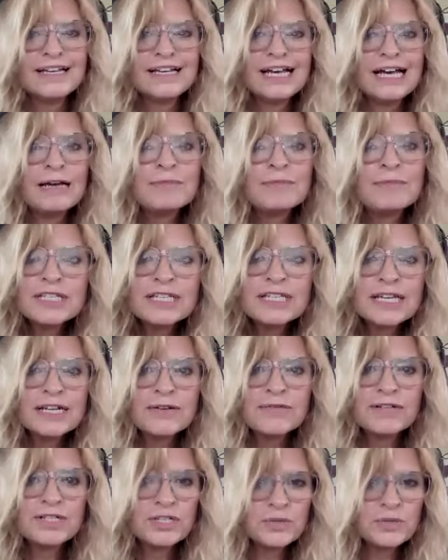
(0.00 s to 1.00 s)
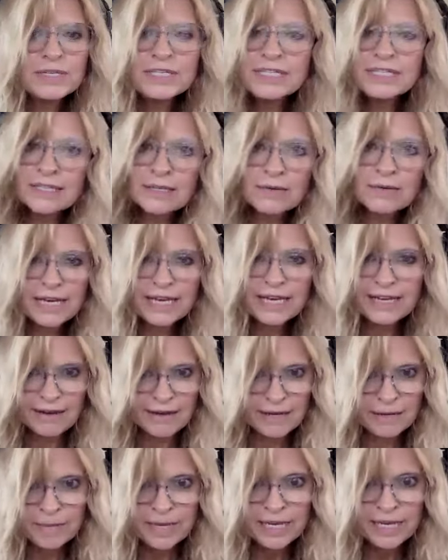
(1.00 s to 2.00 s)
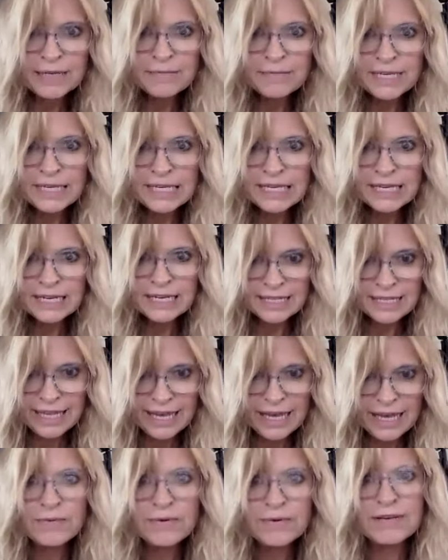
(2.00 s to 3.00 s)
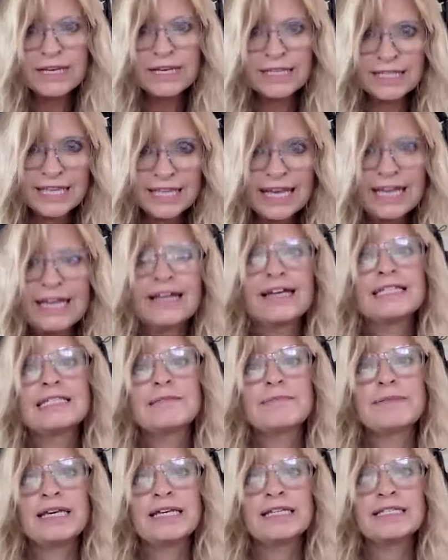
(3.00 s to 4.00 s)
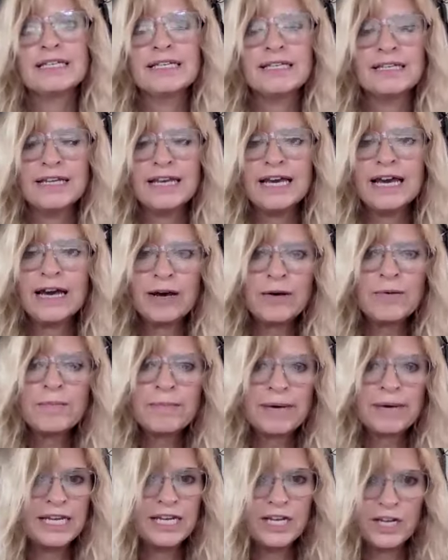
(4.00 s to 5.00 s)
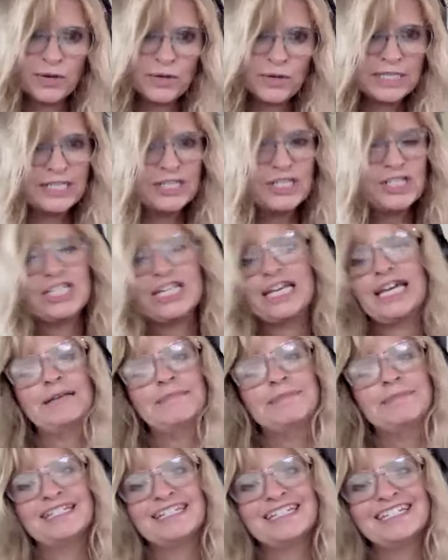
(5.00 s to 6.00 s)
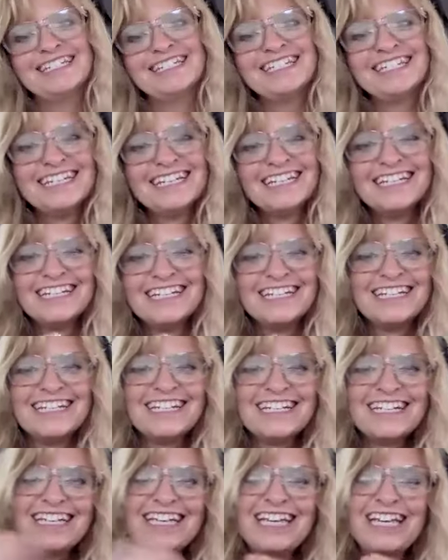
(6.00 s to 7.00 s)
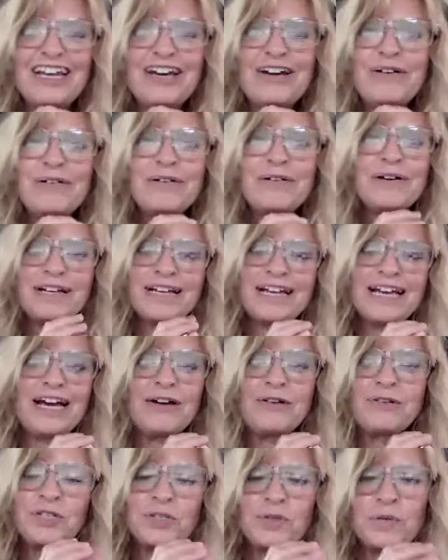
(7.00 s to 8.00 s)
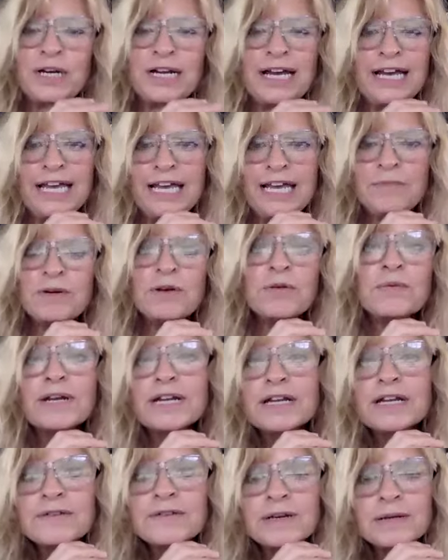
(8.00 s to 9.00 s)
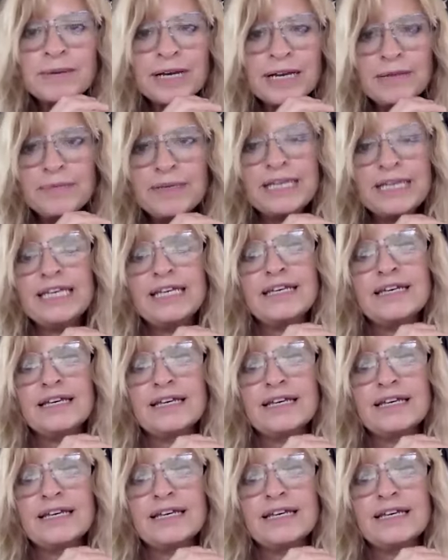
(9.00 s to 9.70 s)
I'm just going to rejoice in the way God made me and that in that aspect and how mm-hmm. my nose is shaped and you know, how short I am or whatever it might be.